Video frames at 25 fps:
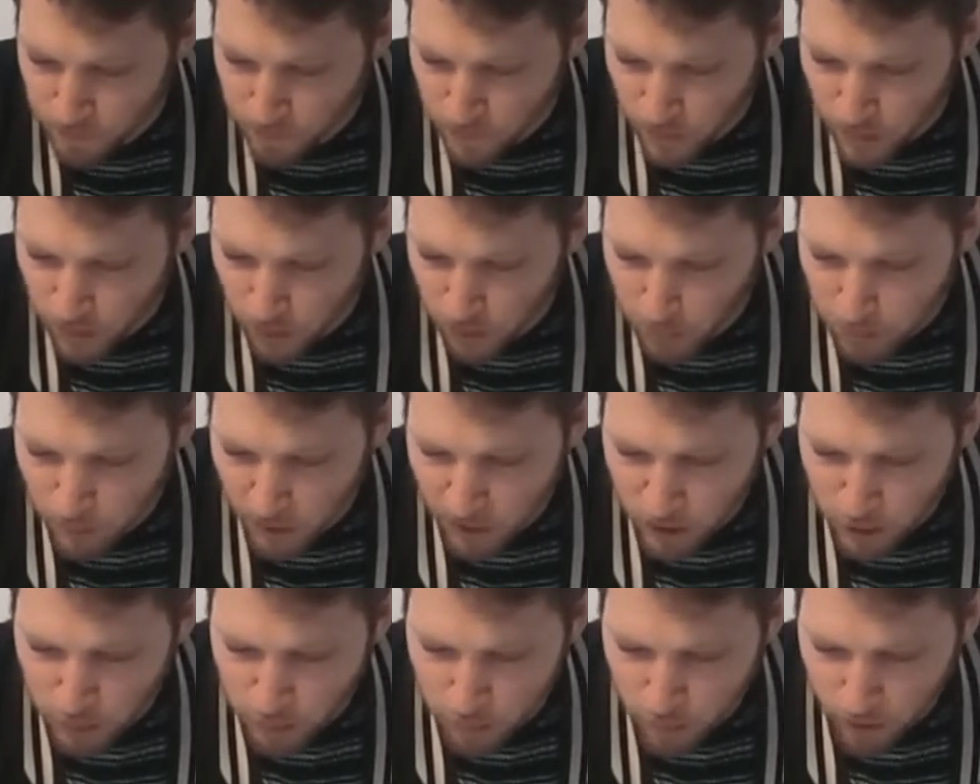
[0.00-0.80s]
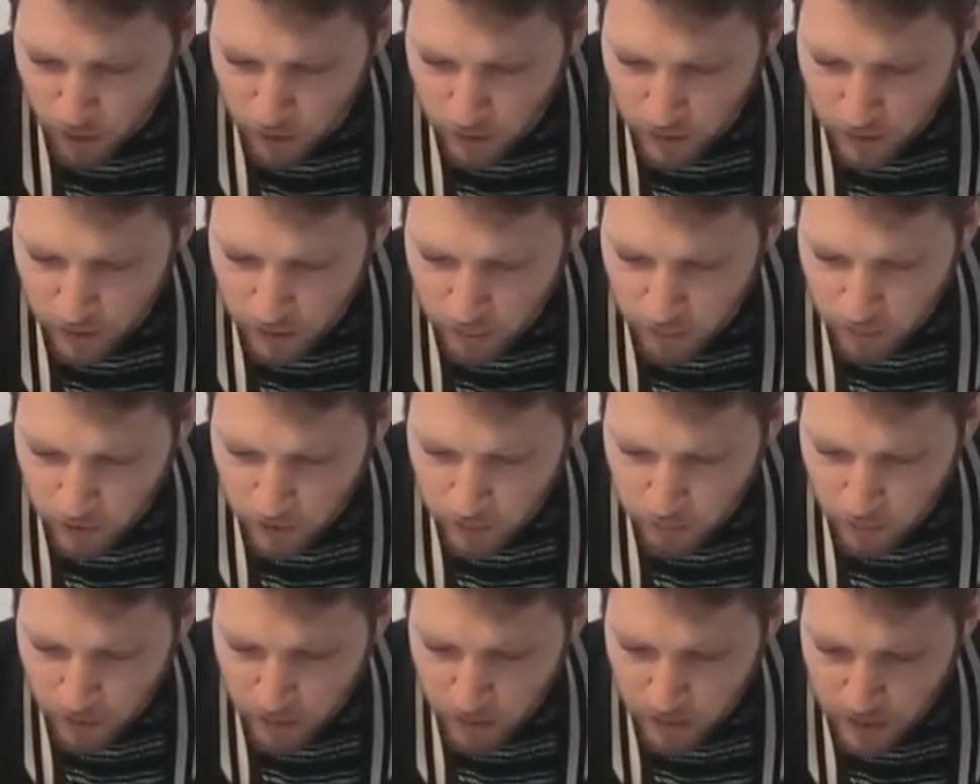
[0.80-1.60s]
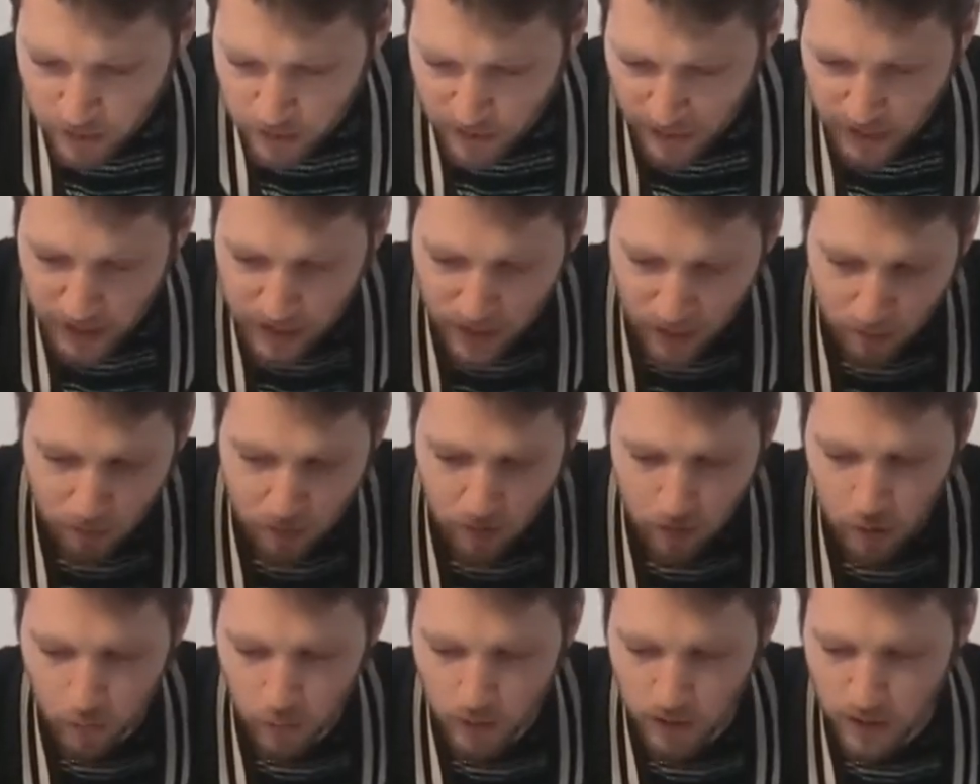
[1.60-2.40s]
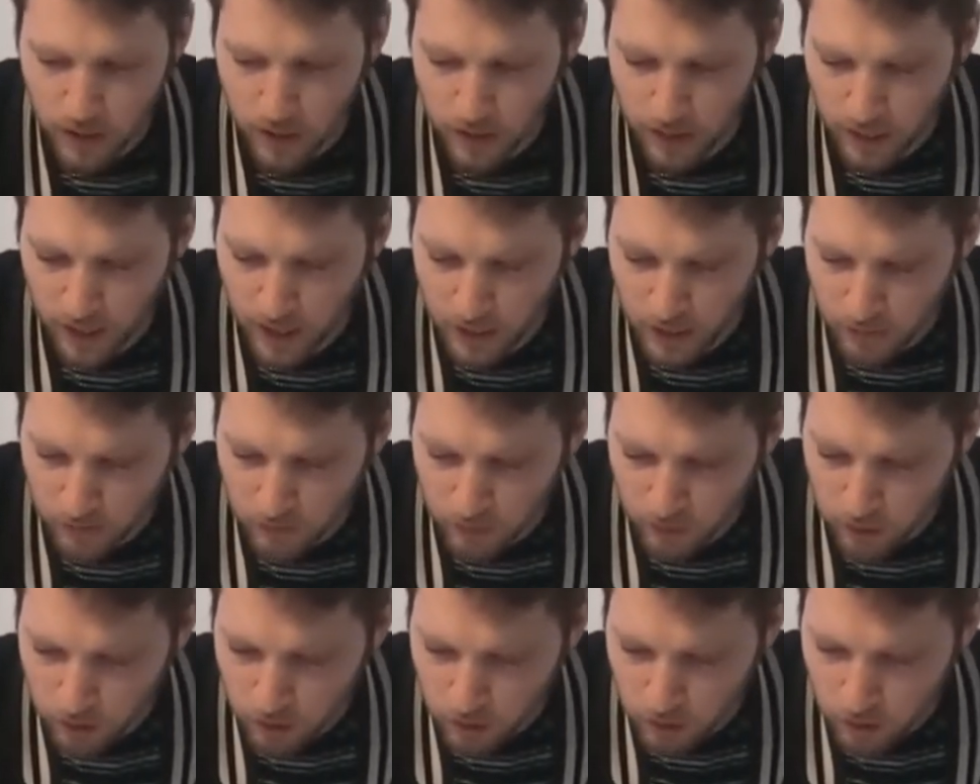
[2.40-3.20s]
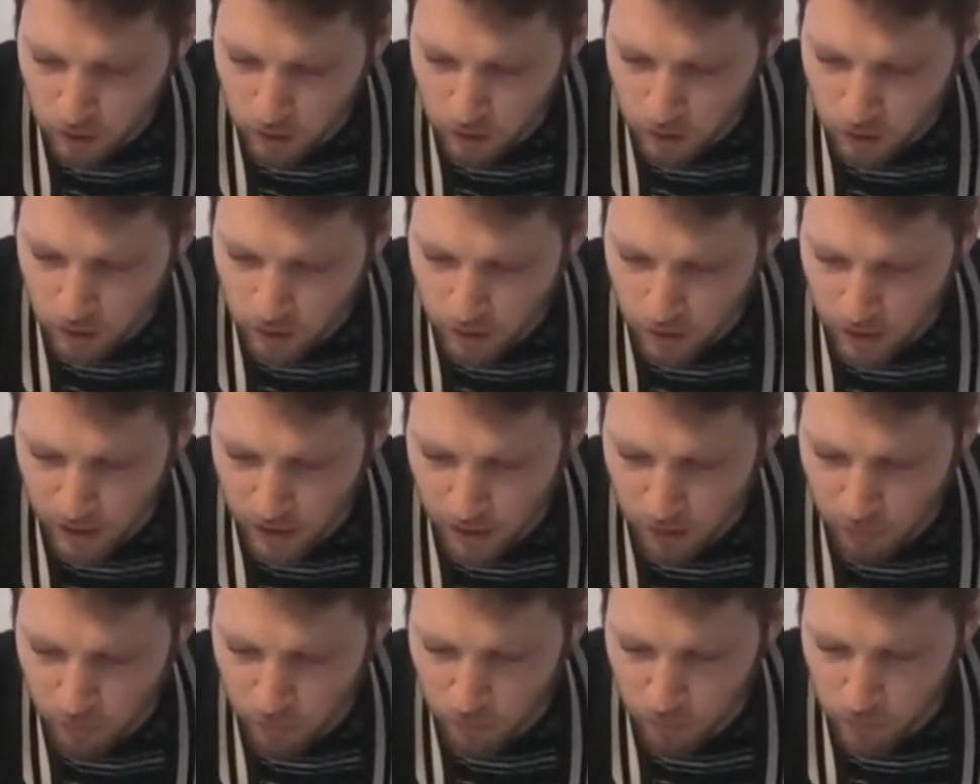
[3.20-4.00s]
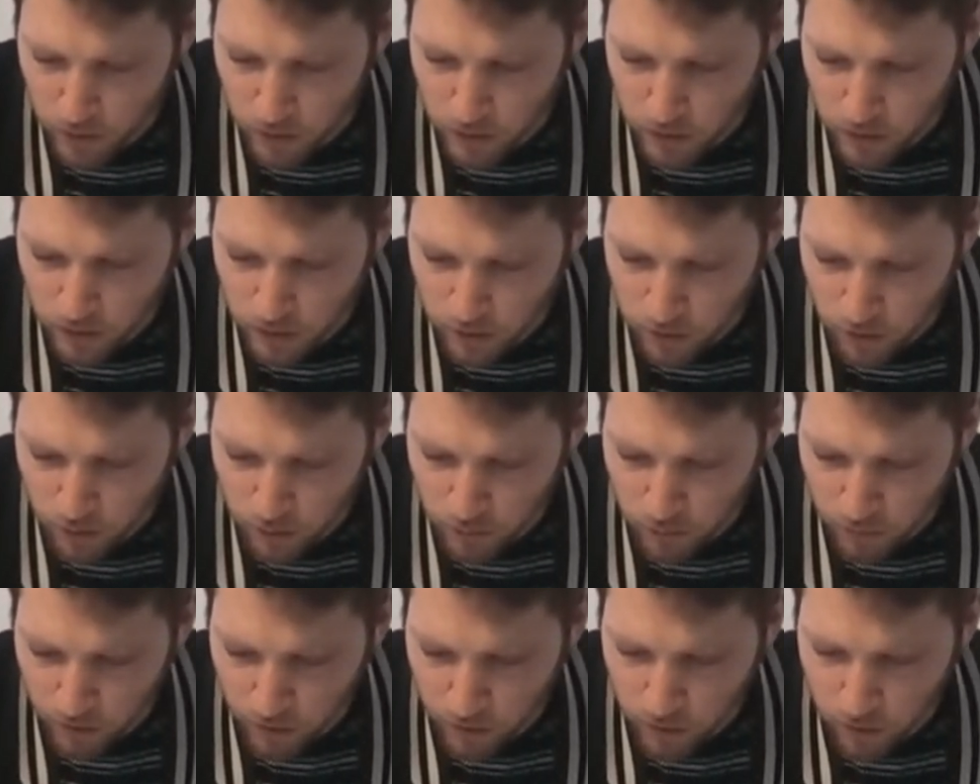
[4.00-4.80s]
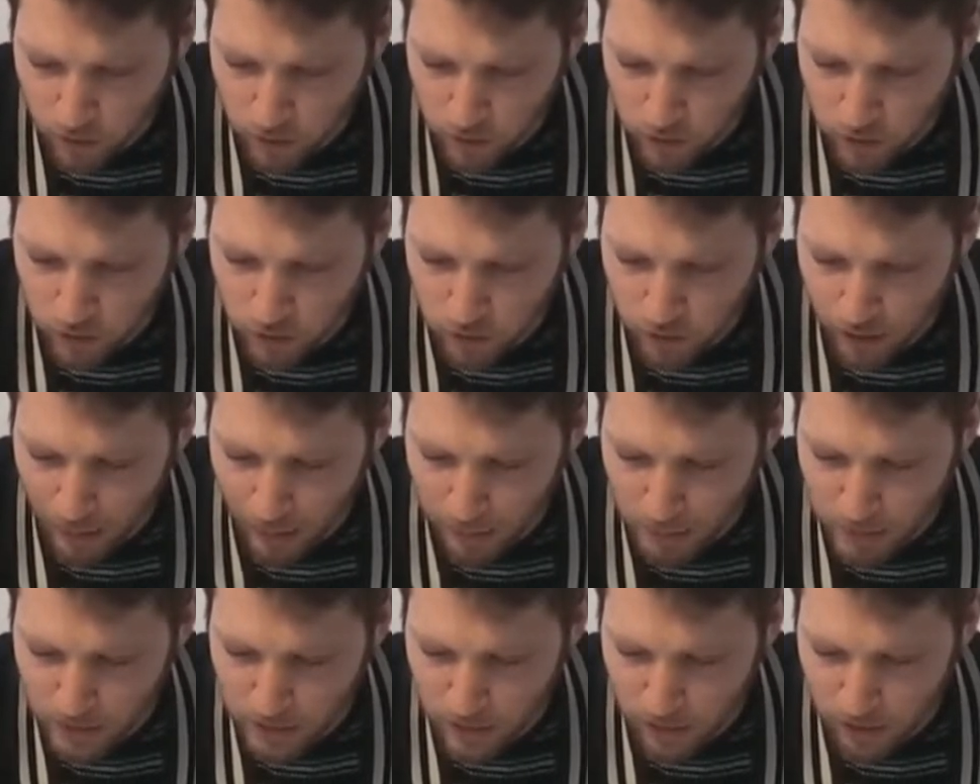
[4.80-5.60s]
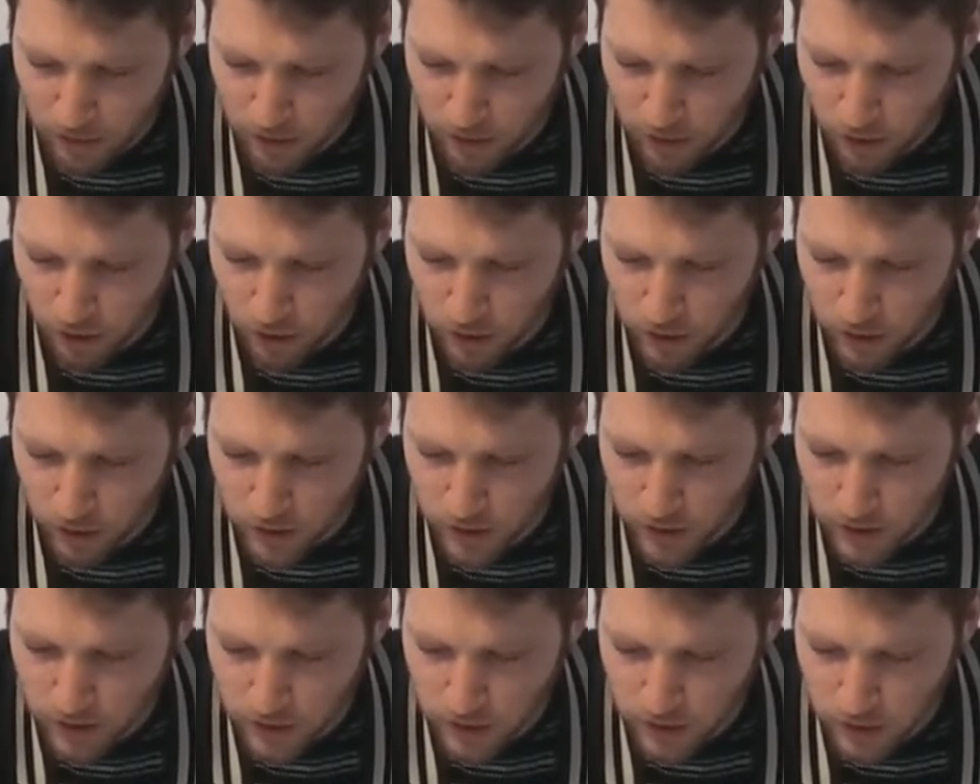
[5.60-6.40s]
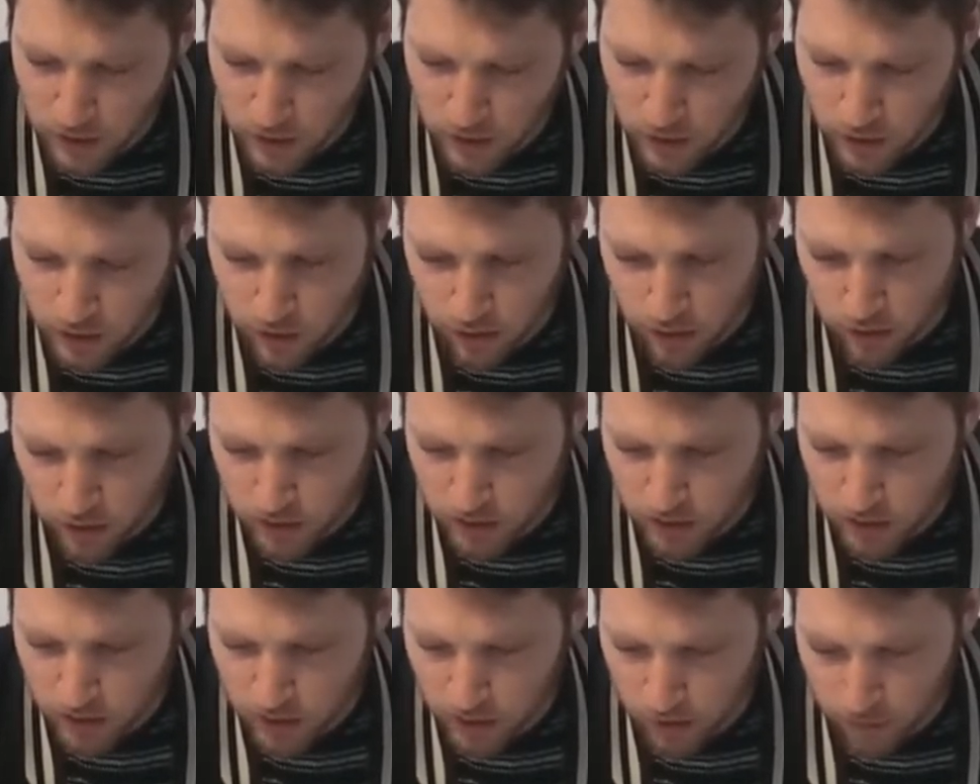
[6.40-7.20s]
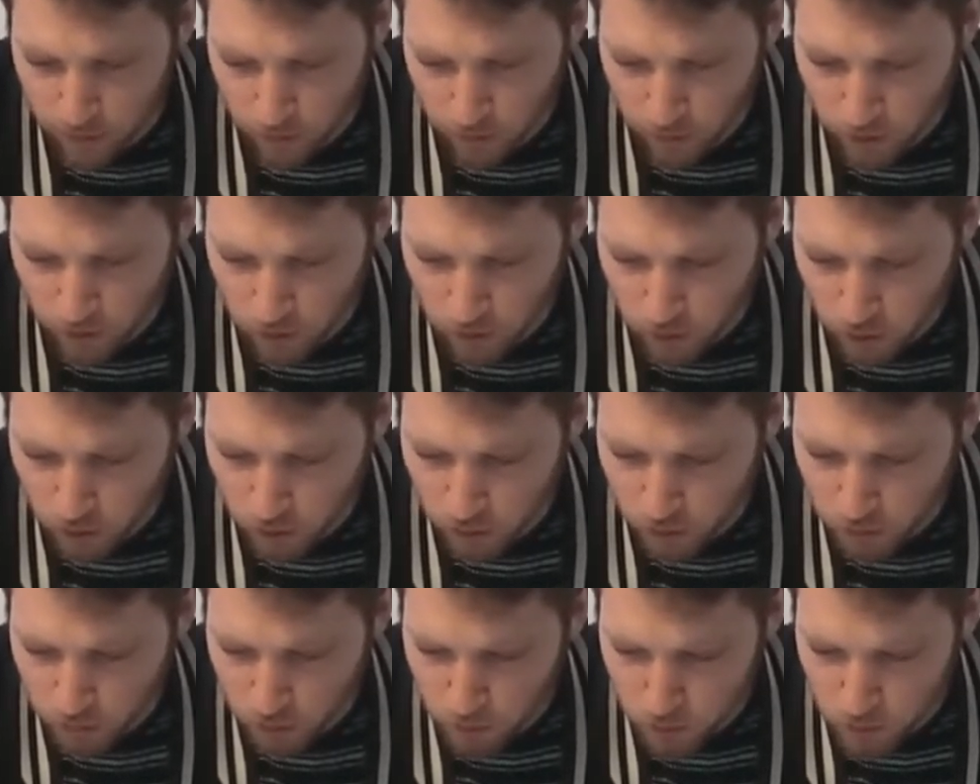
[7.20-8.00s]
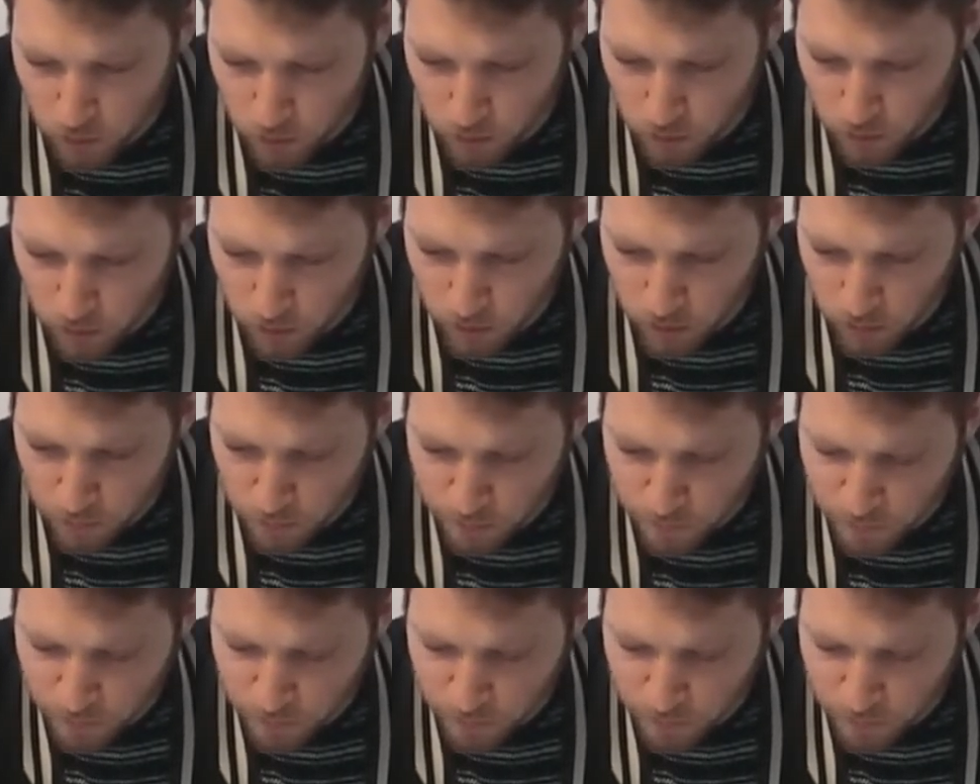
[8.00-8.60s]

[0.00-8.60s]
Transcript: I don't mind branding, but it's better. See, I didn't have to do any of that either. They came with just little Velcro straps. They look a lot neater, as you'll see later on. I'll show them more zoomed in.